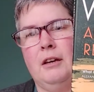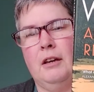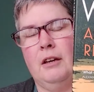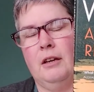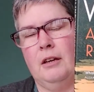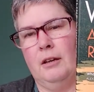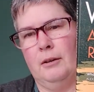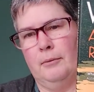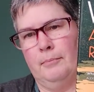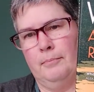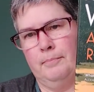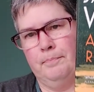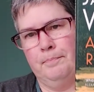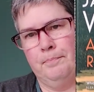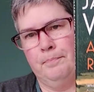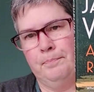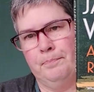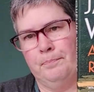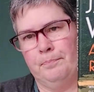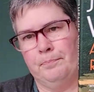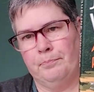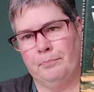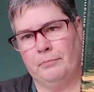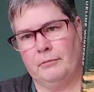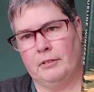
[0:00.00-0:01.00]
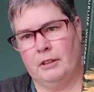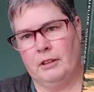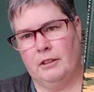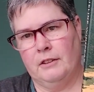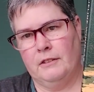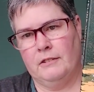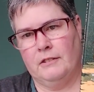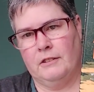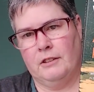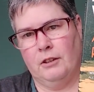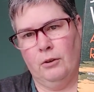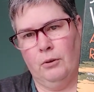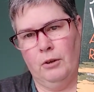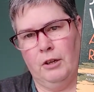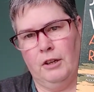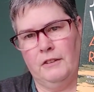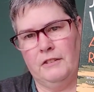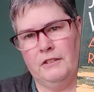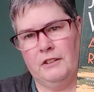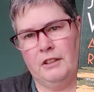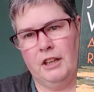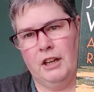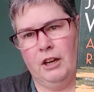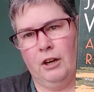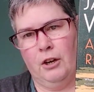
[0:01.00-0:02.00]
um, the series.
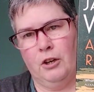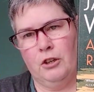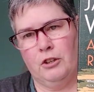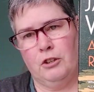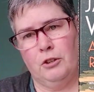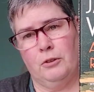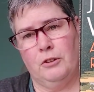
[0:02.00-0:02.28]
The character